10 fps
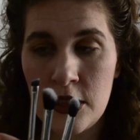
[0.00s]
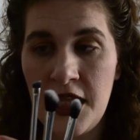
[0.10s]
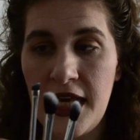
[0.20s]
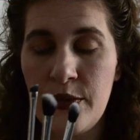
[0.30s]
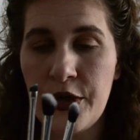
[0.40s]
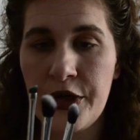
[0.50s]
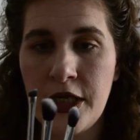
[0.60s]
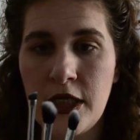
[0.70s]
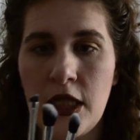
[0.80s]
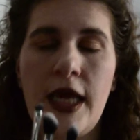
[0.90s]
they
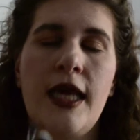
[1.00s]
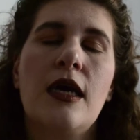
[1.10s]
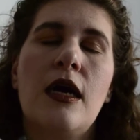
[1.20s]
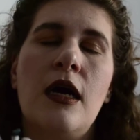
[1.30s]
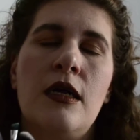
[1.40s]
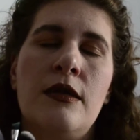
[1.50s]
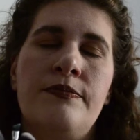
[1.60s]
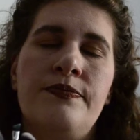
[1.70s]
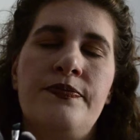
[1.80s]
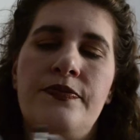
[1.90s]
weren't like
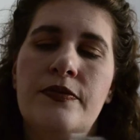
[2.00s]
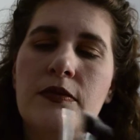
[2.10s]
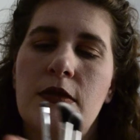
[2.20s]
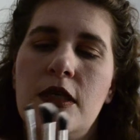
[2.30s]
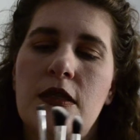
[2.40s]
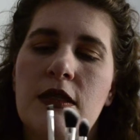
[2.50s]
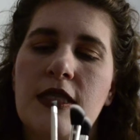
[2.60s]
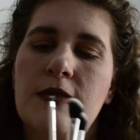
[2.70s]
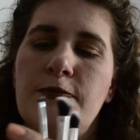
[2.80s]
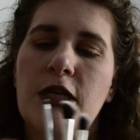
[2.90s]

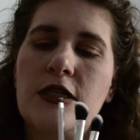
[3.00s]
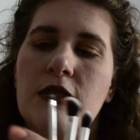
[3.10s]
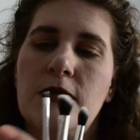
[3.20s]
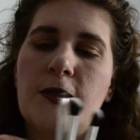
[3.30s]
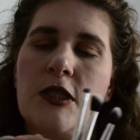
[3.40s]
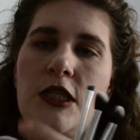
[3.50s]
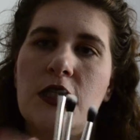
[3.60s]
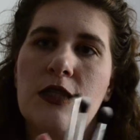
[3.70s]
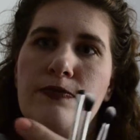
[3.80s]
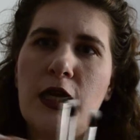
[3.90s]
this brush, especially
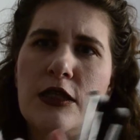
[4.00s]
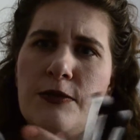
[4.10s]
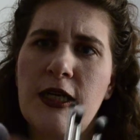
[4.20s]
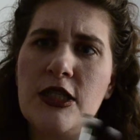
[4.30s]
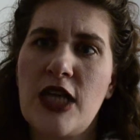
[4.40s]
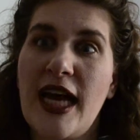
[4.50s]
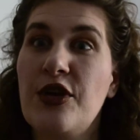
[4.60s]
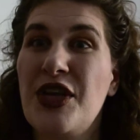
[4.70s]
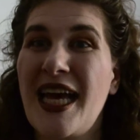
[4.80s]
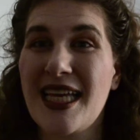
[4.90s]
this blush brush, I
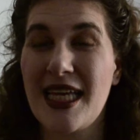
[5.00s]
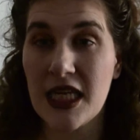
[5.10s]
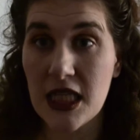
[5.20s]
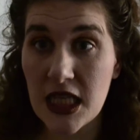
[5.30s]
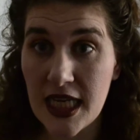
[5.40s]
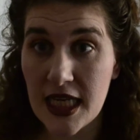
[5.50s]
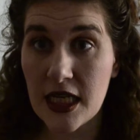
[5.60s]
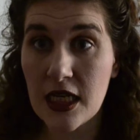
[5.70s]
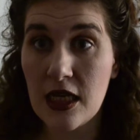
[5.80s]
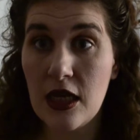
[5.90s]
could not get it
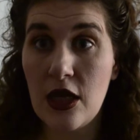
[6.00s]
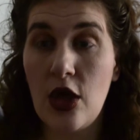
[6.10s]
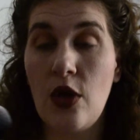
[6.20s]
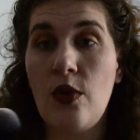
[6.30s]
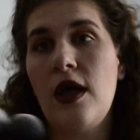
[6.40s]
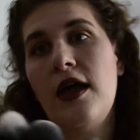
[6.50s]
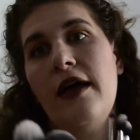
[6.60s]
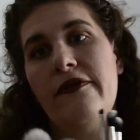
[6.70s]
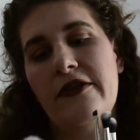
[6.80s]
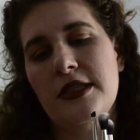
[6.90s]
clean. Well,
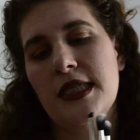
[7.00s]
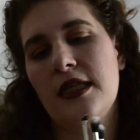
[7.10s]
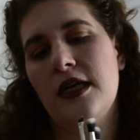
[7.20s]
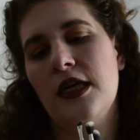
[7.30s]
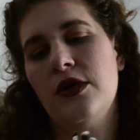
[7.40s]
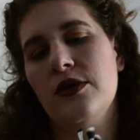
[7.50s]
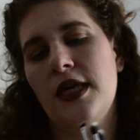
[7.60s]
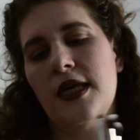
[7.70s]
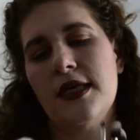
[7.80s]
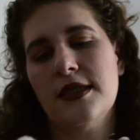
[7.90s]
at first I thought,
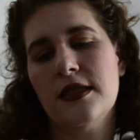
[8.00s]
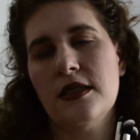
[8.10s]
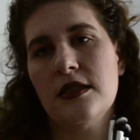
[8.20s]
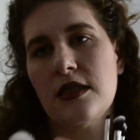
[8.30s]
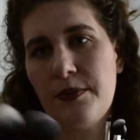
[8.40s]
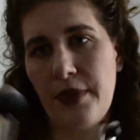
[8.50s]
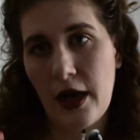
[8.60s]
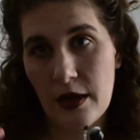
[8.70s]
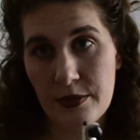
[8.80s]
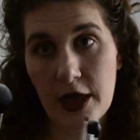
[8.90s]
okay, is this a
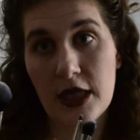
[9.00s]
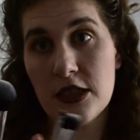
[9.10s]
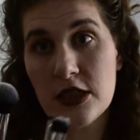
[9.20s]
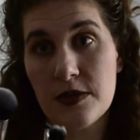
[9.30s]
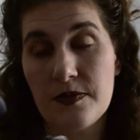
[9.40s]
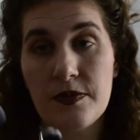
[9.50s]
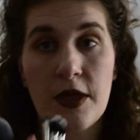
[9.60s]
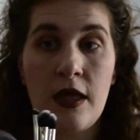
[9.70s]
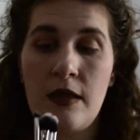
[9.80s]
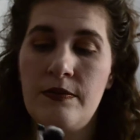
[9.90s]
subpar brush?
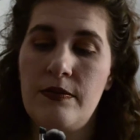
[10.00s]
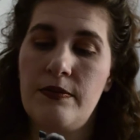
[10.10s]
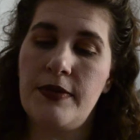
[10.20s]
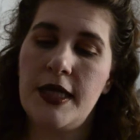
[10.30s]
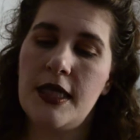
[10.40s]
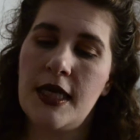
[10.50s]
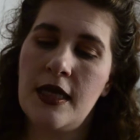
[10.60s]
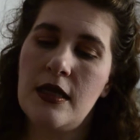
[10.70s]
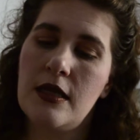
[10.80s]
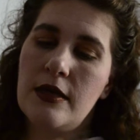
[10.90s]
But
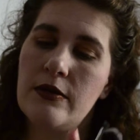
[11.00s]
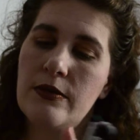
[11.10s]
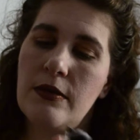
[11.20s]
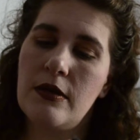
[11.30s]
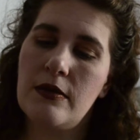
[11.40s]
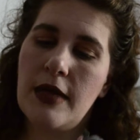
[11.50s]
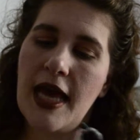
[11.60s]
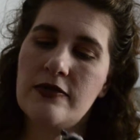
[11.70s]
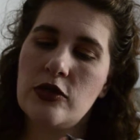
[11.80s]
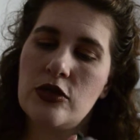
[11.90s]
then
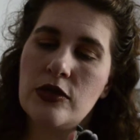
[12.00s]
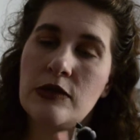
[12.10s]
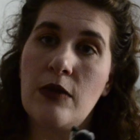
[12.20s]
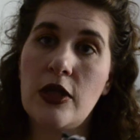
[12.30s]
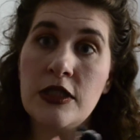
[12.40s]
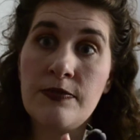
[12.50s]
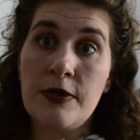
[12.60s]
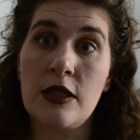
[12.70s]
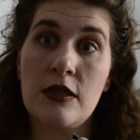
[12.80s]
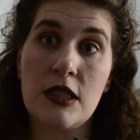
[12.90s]
after doing
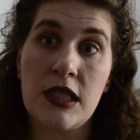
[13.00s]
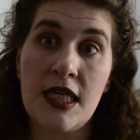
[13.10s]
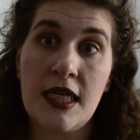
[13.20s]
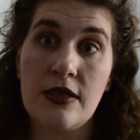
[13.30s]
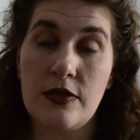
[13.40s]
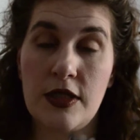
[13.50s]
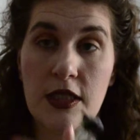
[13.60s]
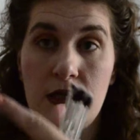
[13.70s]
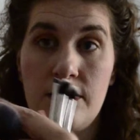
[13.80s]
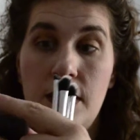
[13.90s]
multiple cleanings with
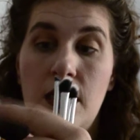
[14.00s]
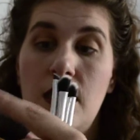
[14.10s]
them,